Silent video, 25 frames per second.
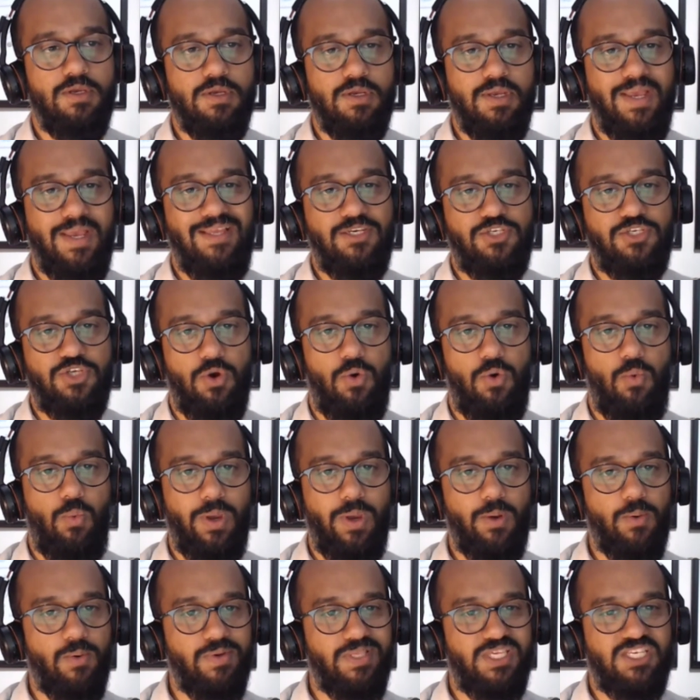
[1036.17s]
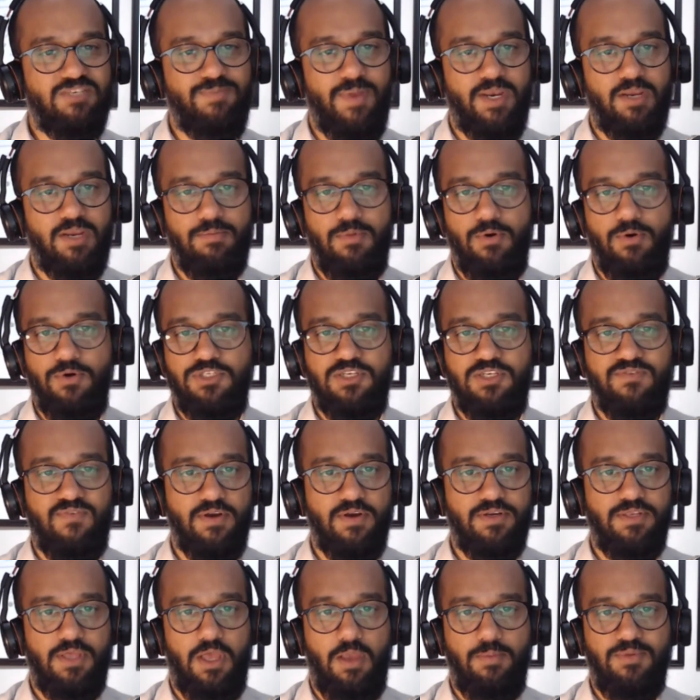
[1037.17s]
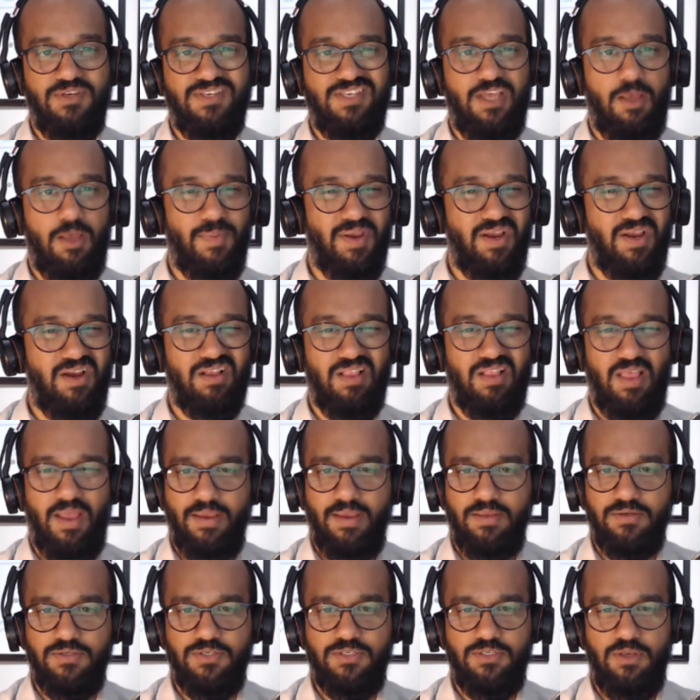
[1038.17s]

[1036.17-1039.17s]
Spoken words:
And so we were really spending most of our time just helping clients.